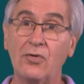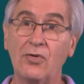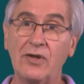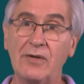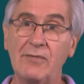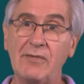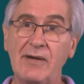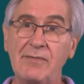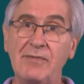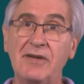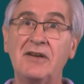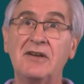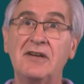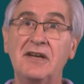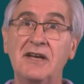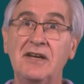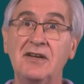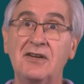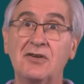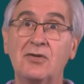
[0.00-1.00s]
there may be a
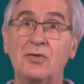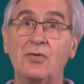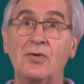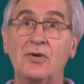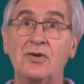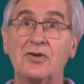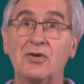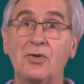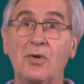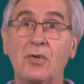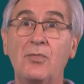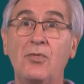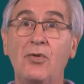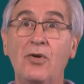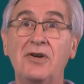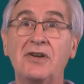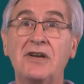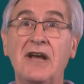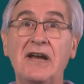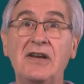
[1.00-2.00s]
need to
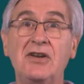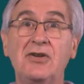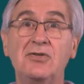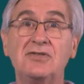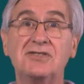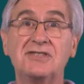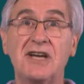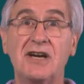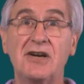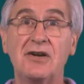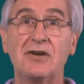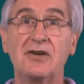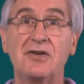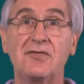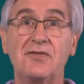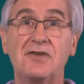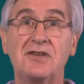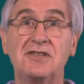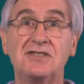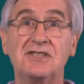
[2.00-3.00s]
appoint a new
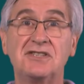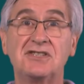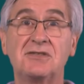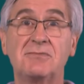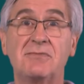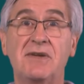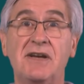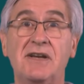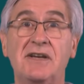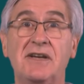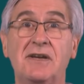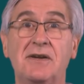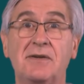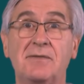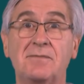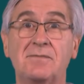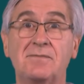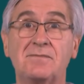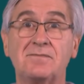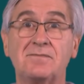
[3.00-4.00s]
surrogate for decision making.